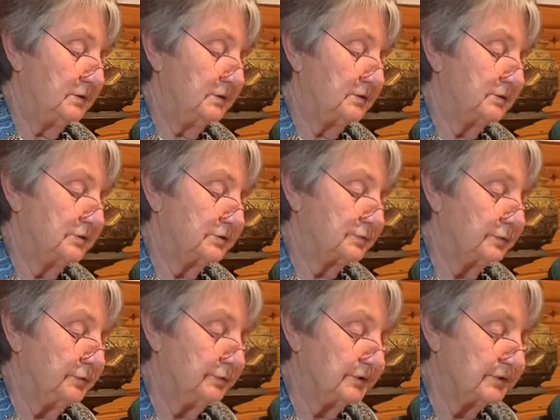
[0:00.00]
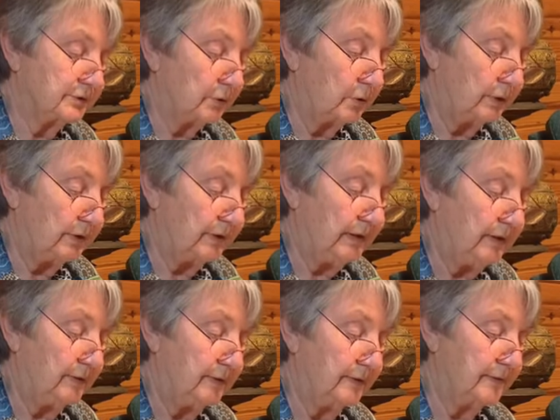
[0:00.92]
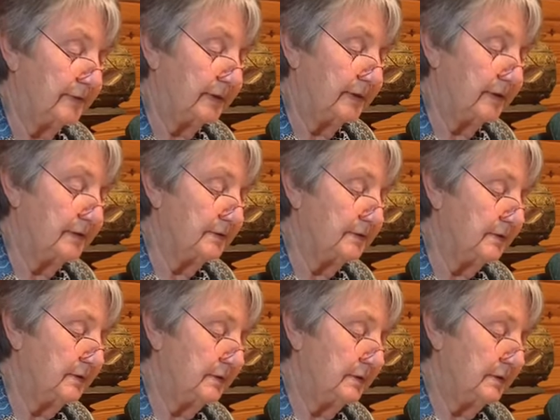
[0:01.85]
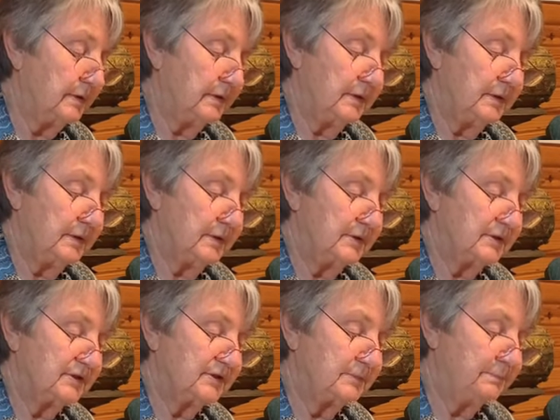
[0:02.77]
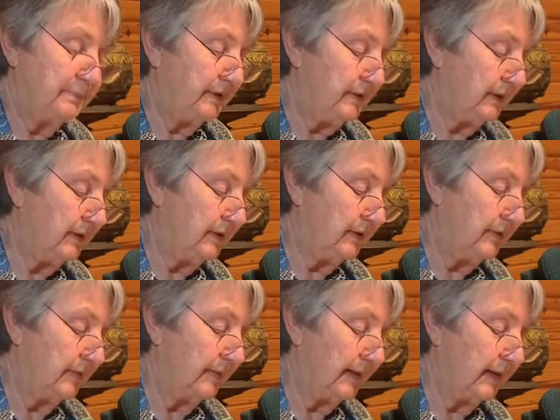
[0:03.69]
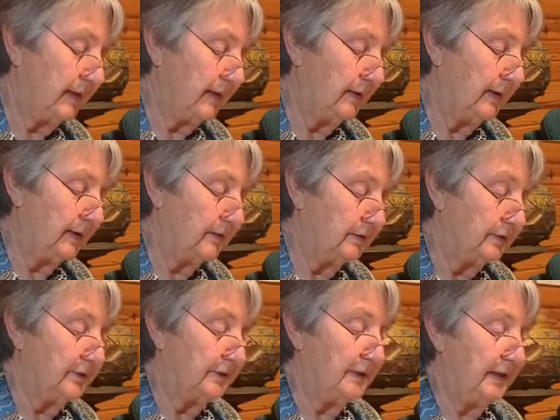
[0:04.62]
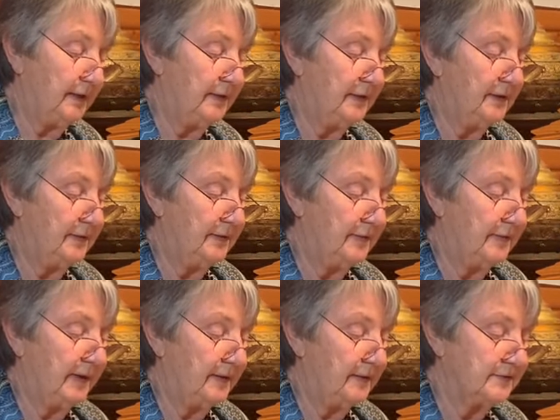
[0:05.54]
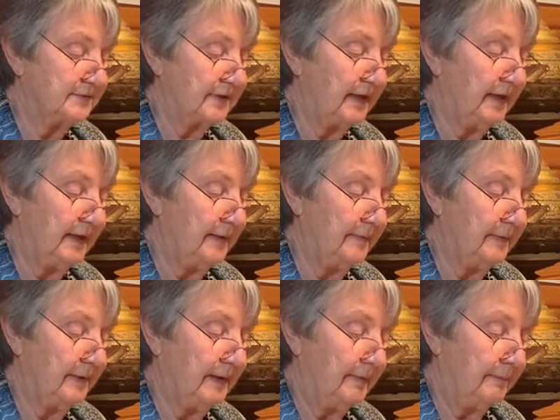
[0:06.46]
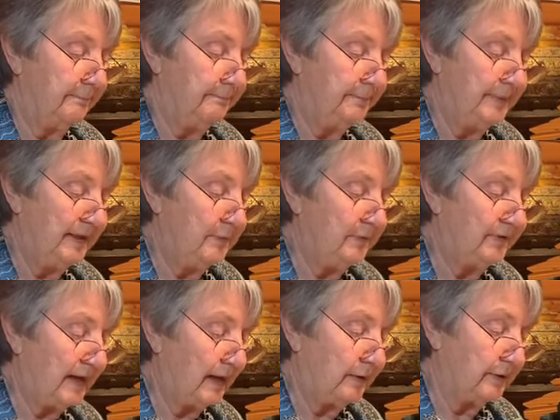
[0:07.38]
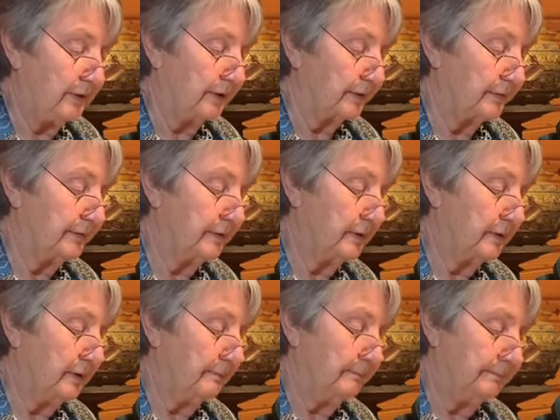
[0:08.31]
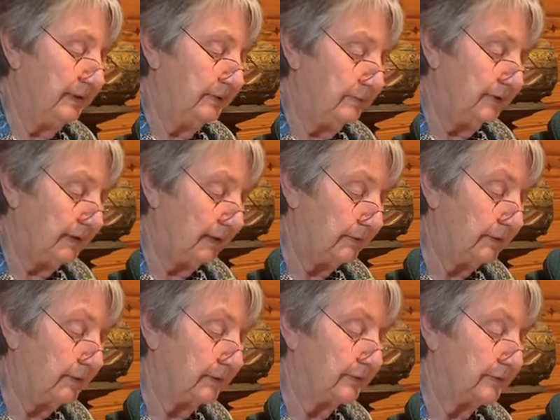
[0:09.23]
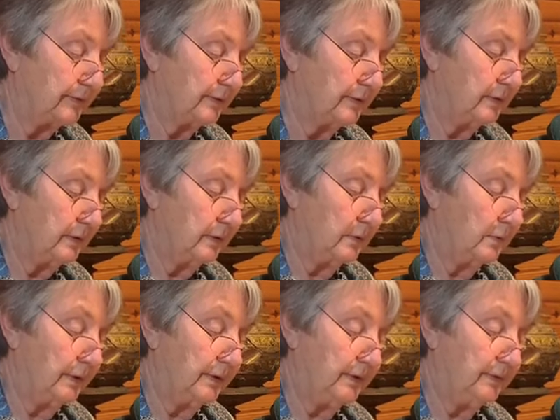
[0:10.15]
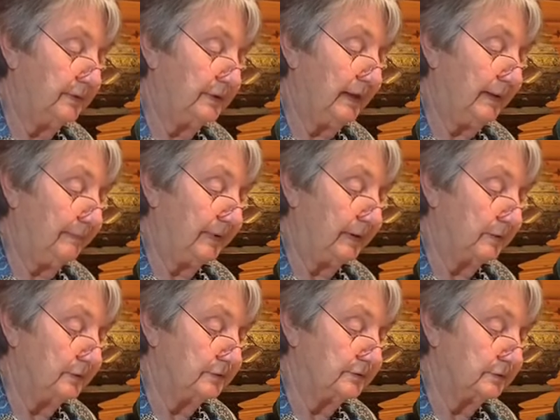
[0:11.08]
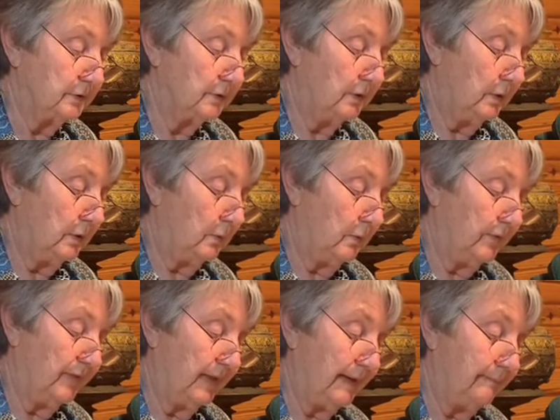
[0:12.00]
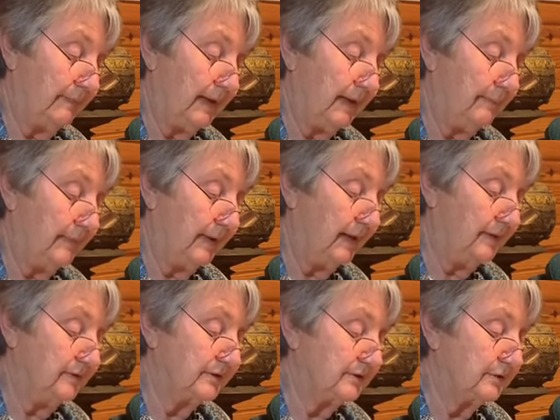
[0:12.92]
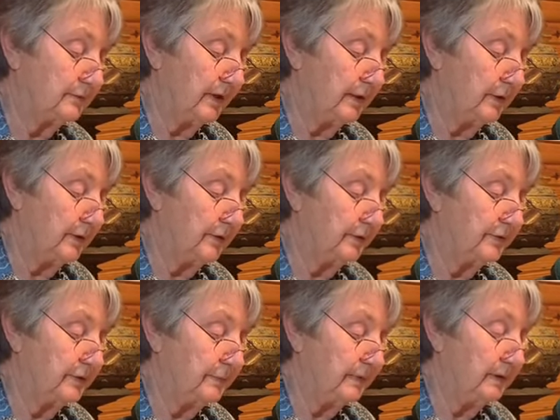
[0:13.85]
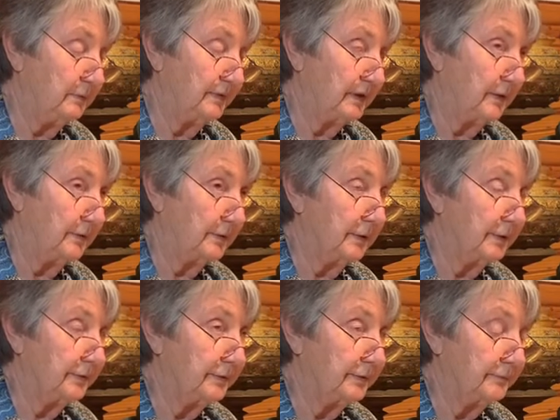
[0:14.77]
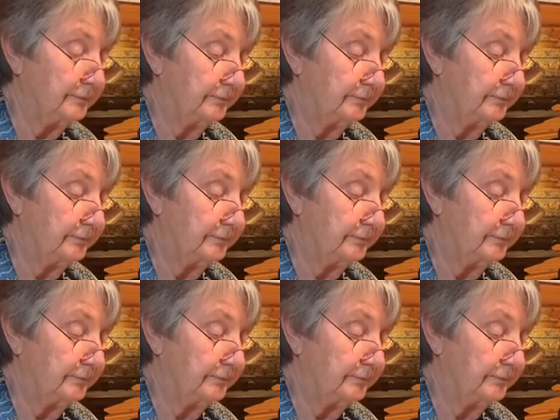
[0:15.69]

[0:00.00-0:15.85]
strew the soil here and there, spit here and there, and urinate here and there, saying, Be without earth, be without earth. What do you think, bhikkhus? Would that man make this great earth to be without earth?